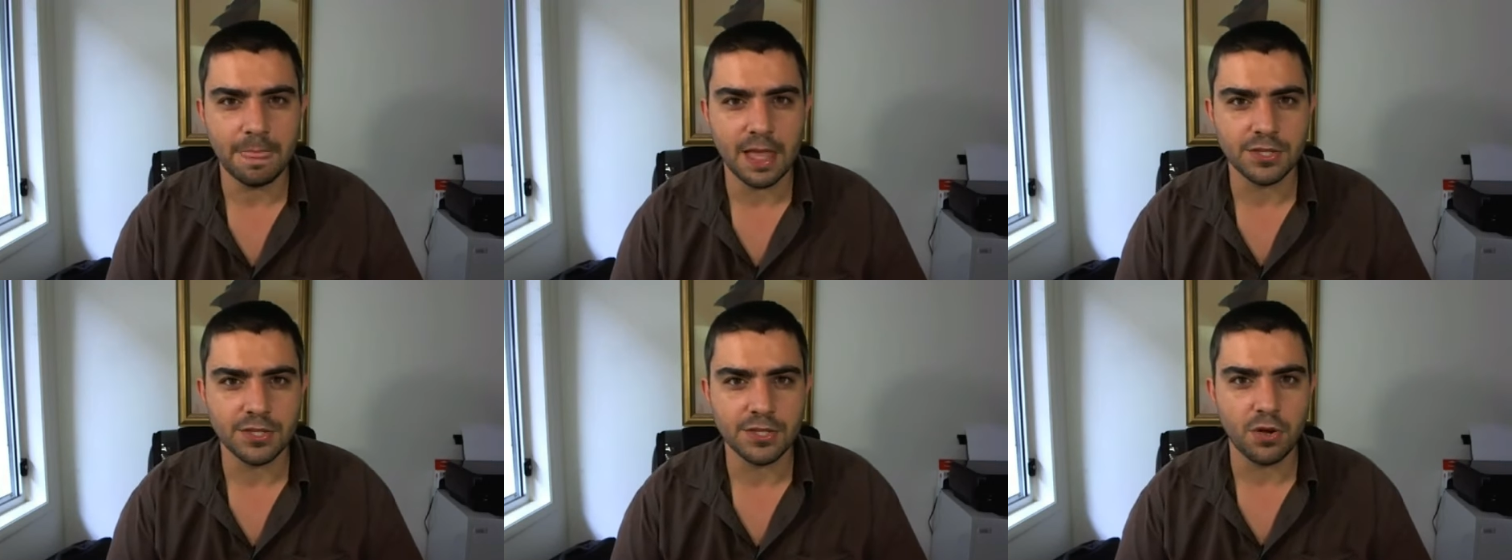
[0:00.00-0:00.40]

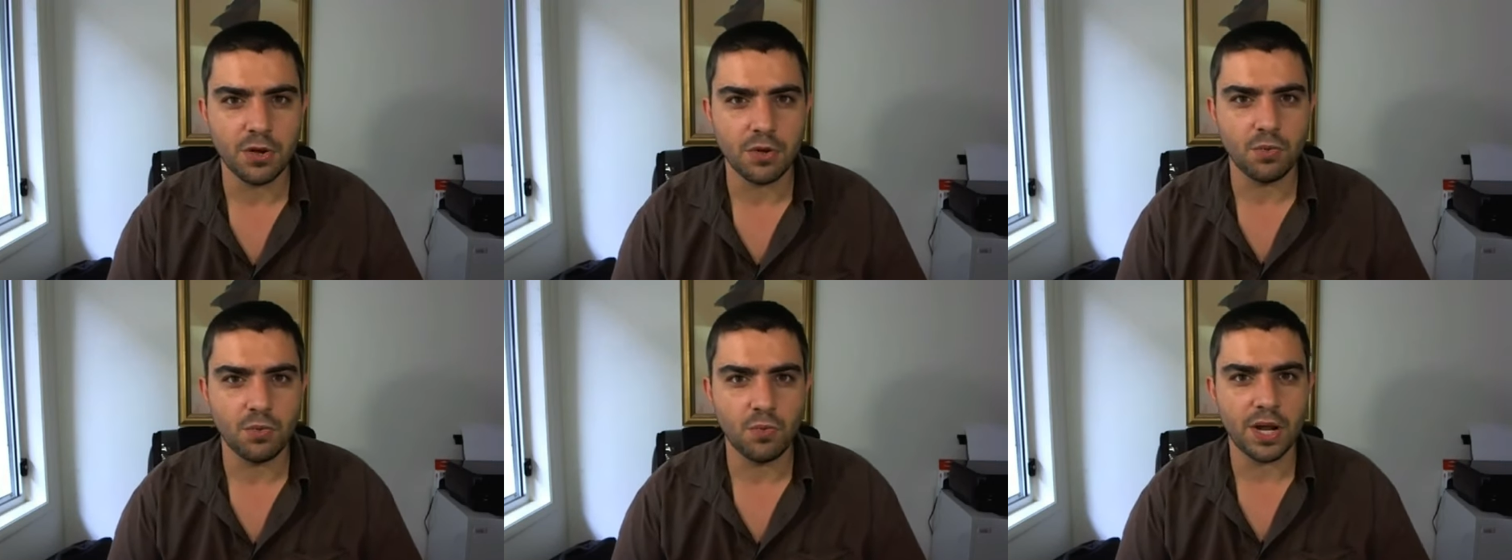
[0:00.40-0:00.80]
And so
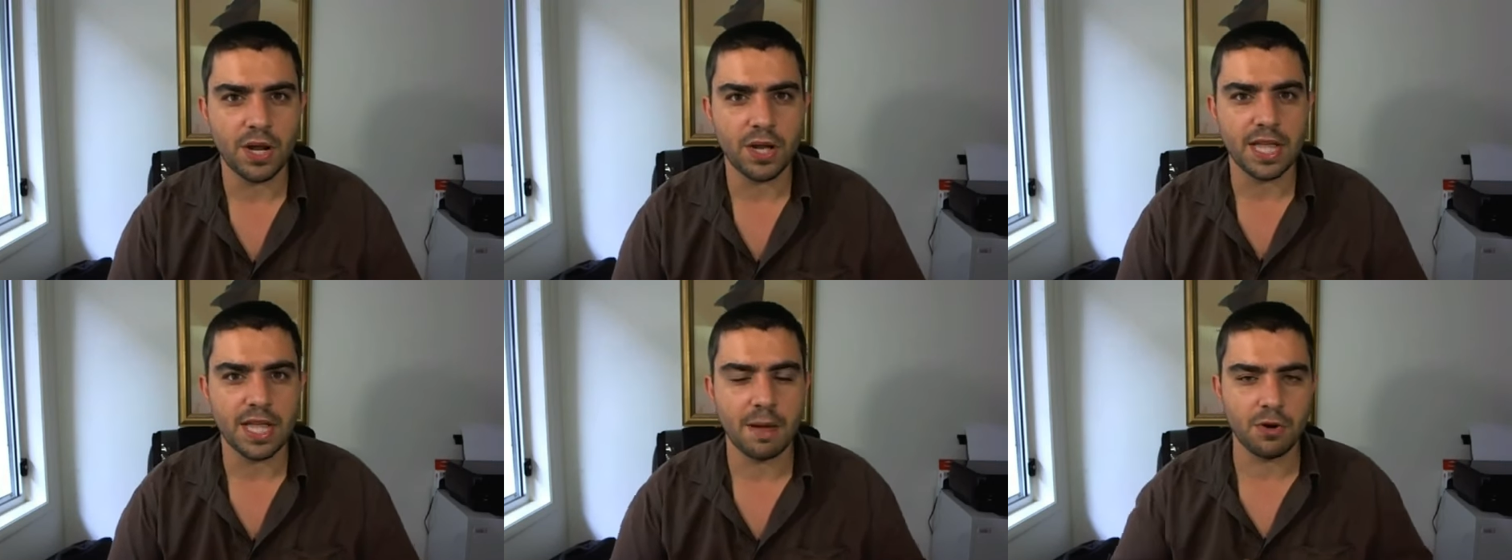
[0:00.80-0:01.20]
when
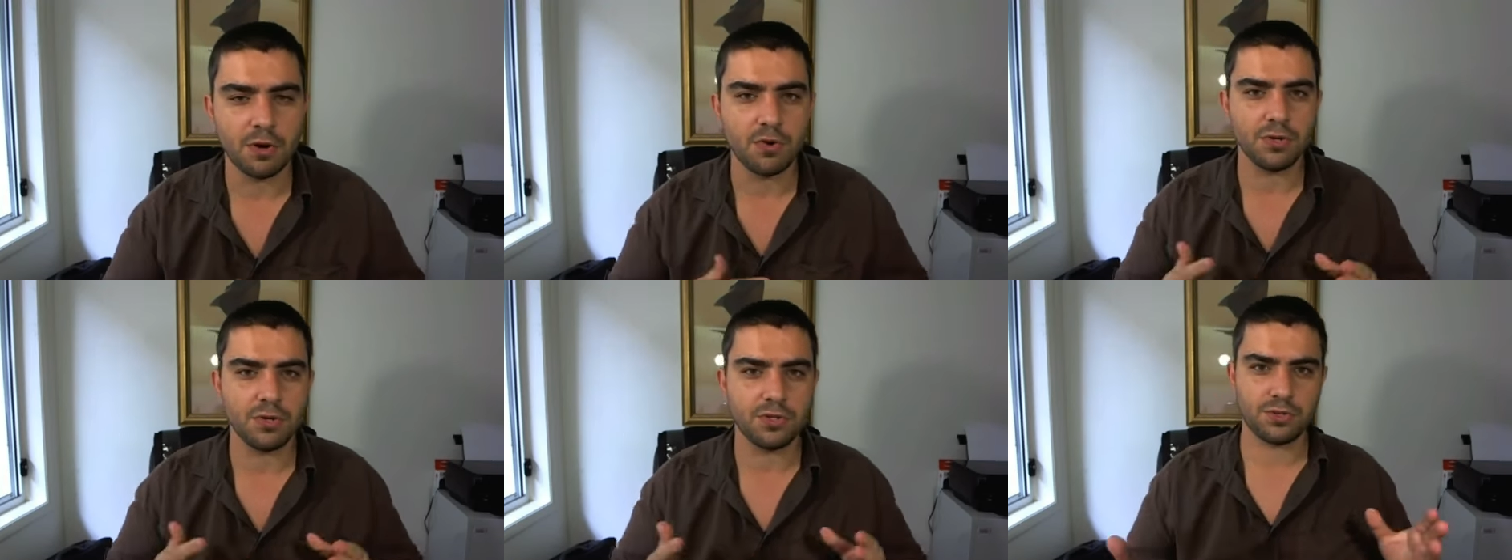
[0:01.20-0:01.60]
I come
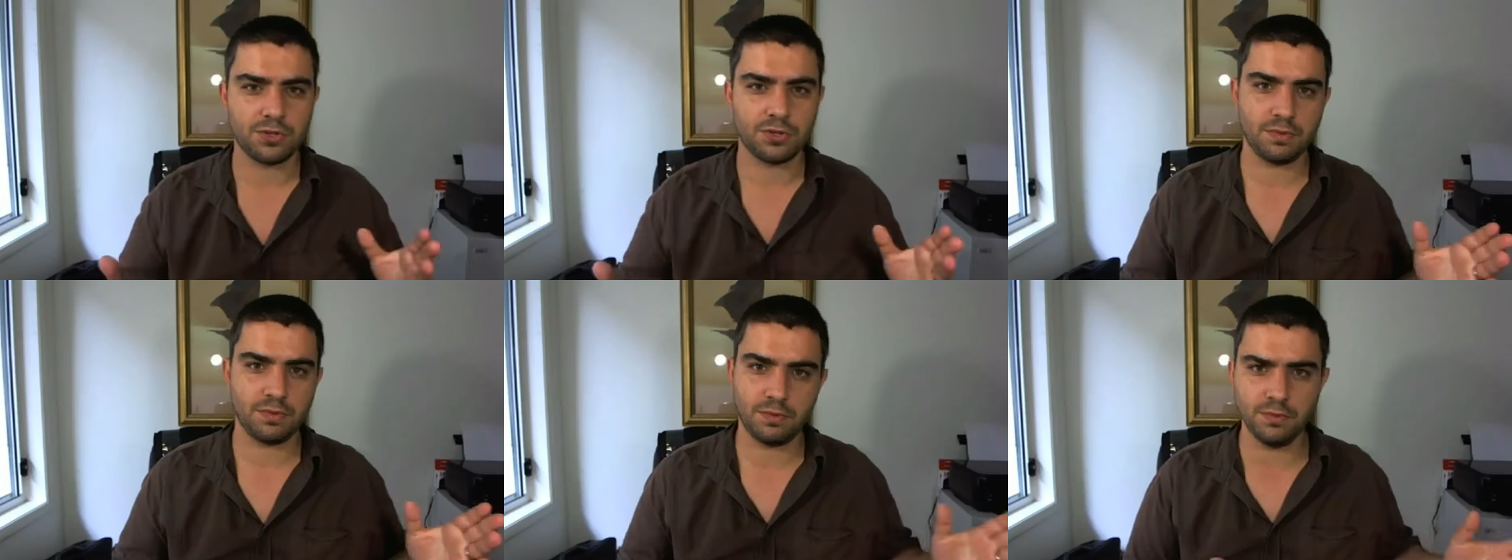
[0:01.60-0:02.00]

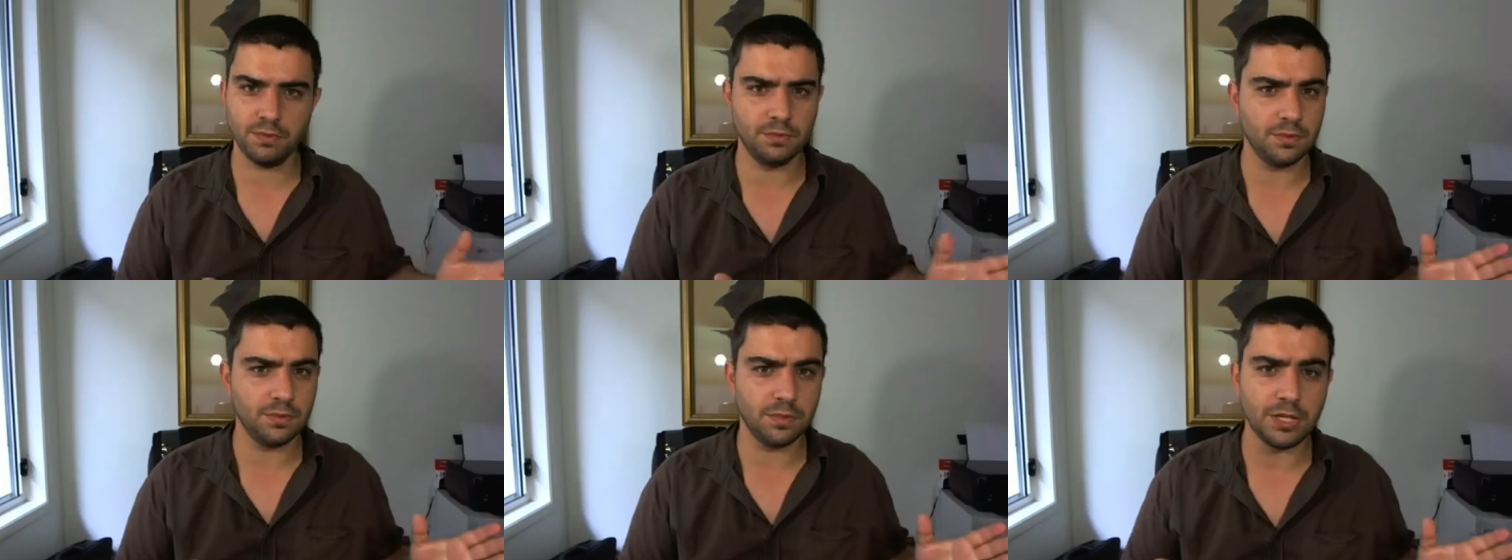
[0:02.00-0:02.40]
across
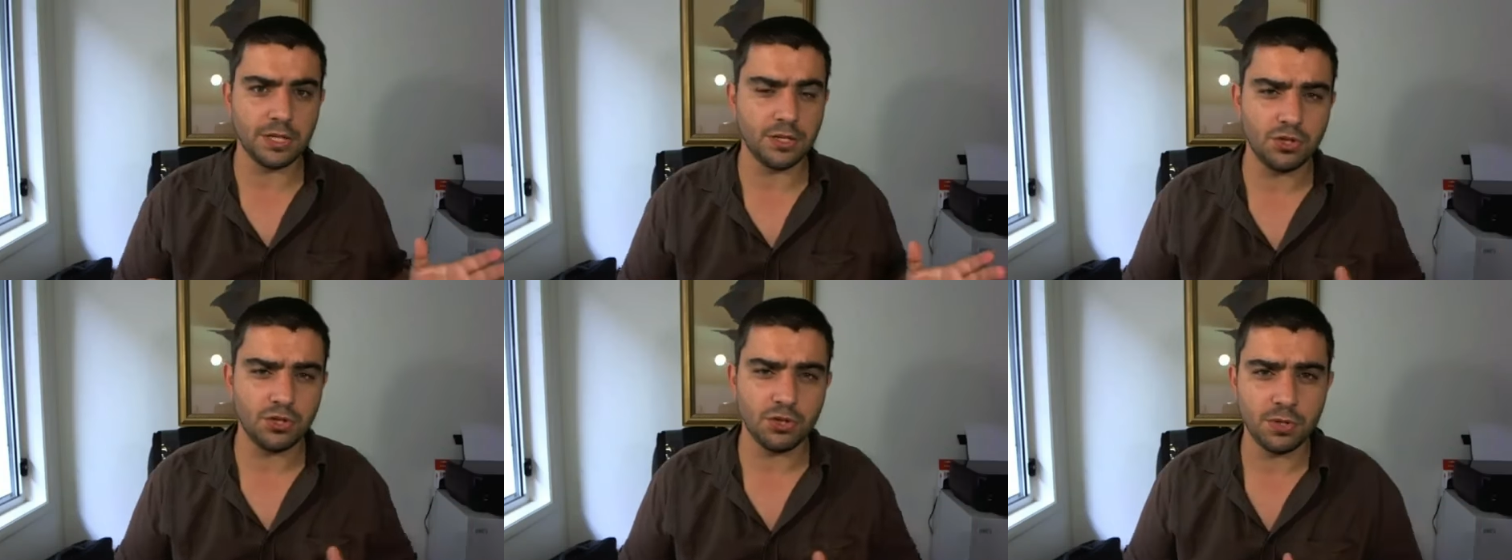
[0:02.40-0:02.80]
a
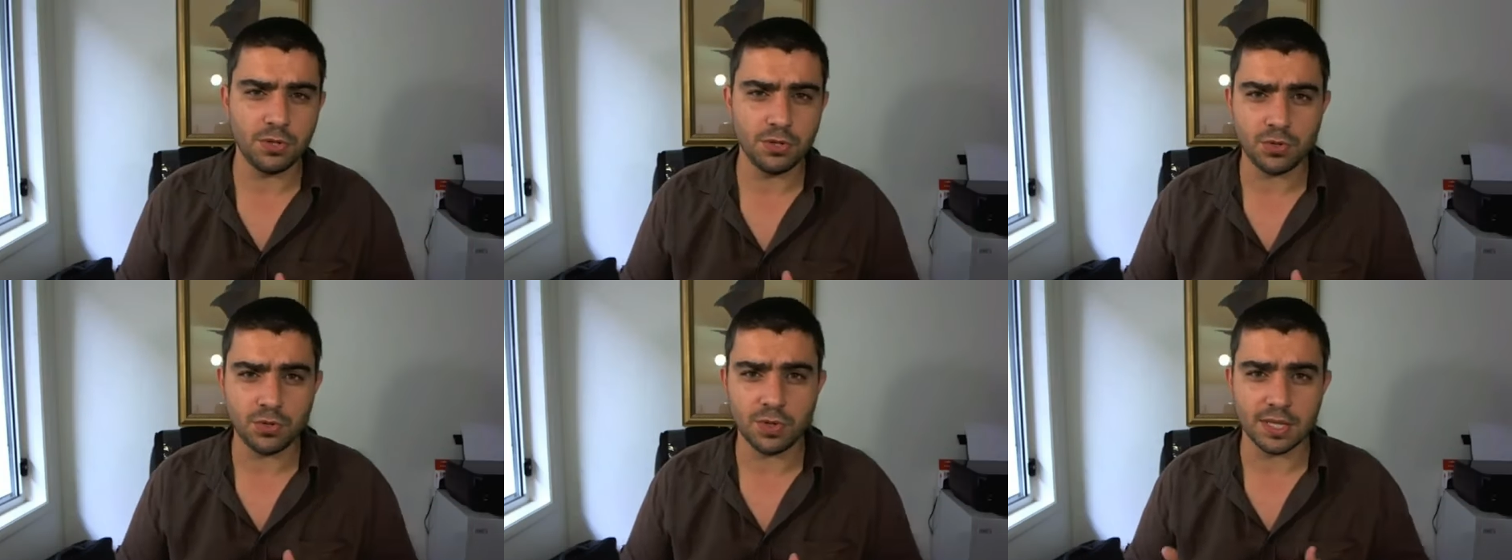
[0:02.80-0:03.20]
YouTuber
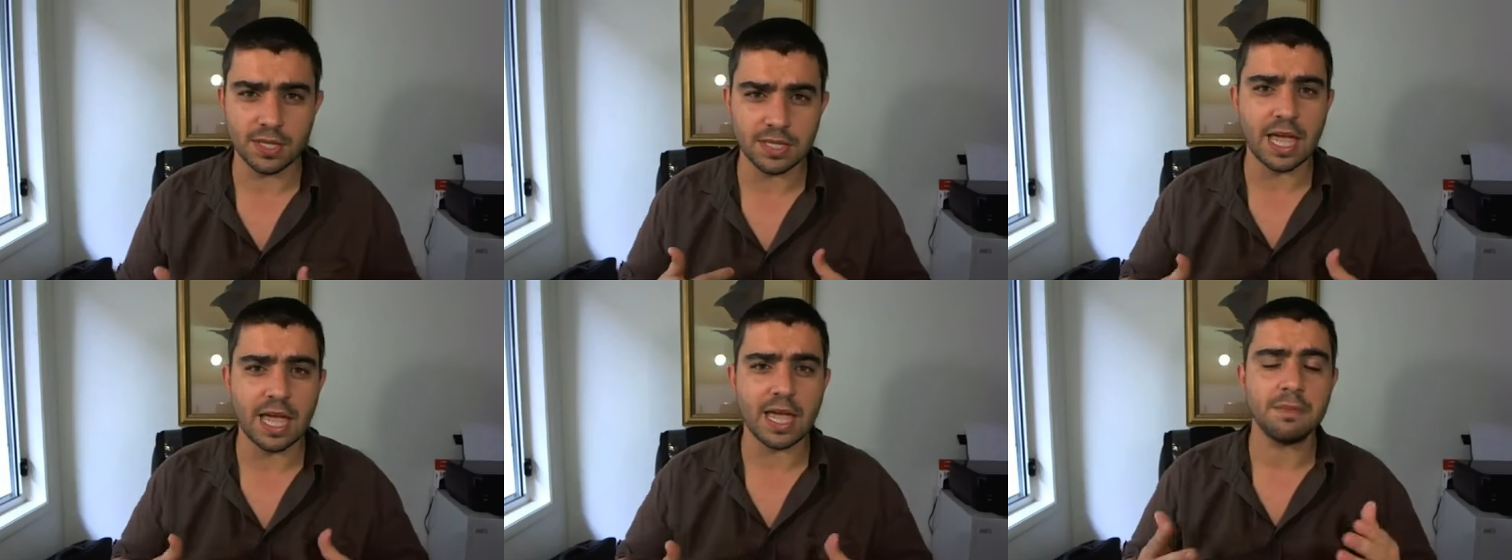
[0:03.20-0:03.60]
who's doing the
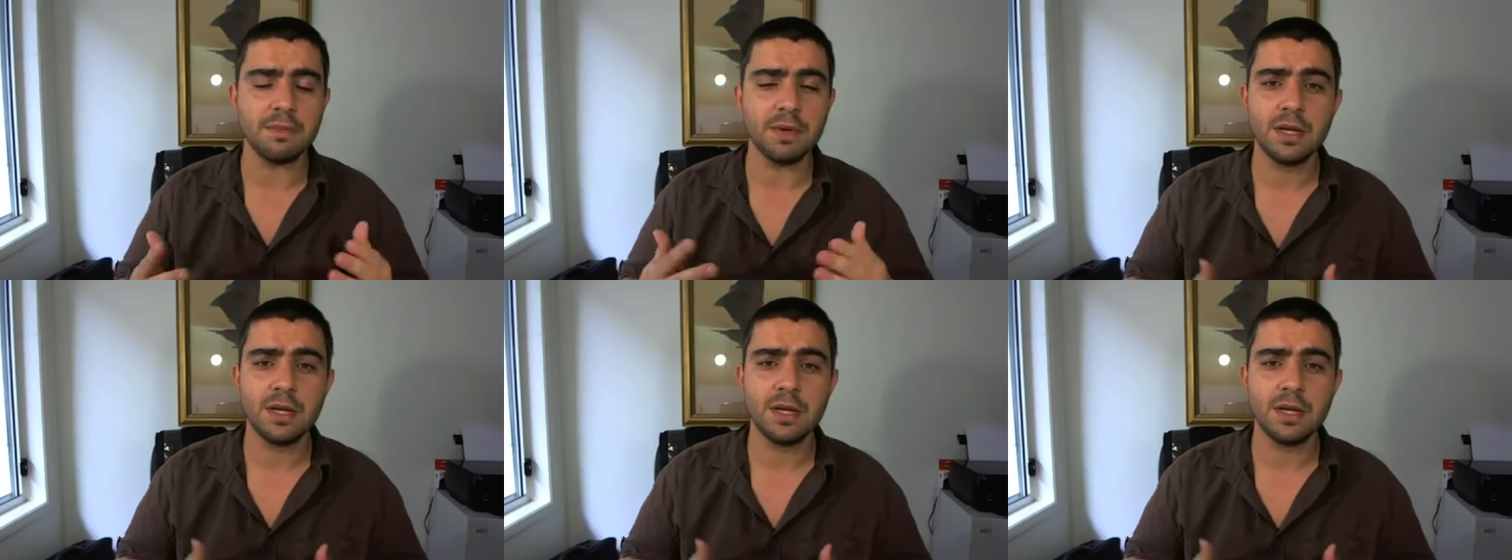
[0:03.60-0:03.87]
same,